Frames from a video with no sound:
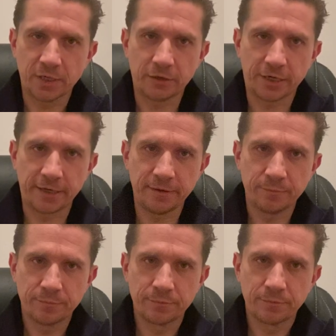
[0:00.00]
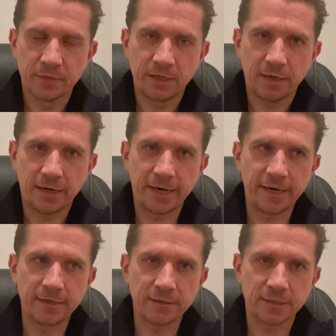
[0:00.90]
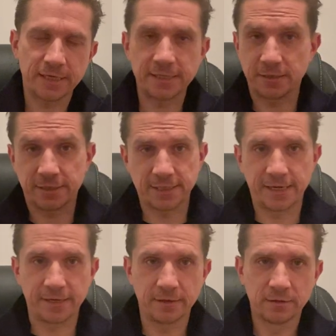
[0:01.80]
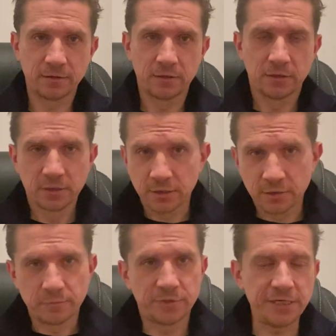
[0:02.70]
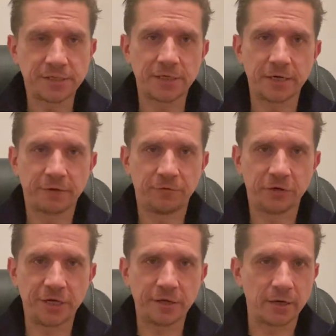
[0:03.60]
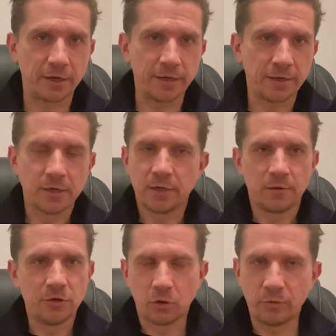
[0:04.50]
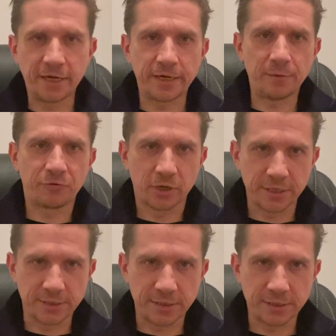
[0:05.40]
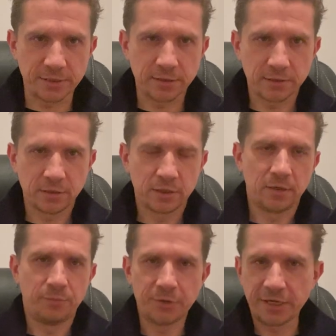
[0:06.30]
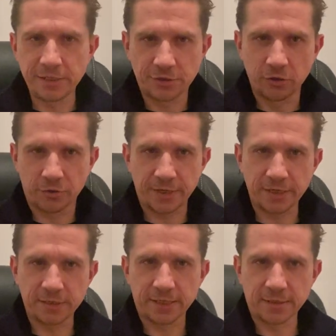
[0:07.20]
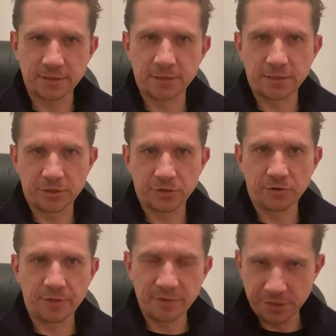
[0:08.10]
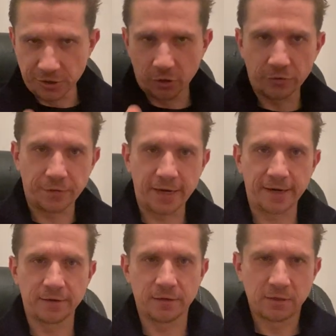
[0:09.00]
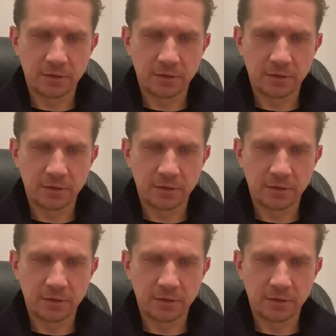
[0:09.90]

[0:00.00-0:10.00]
Okay? And as I say, decent enough looking guy, not winning any prizes, but he's got that intensity to him. He's got that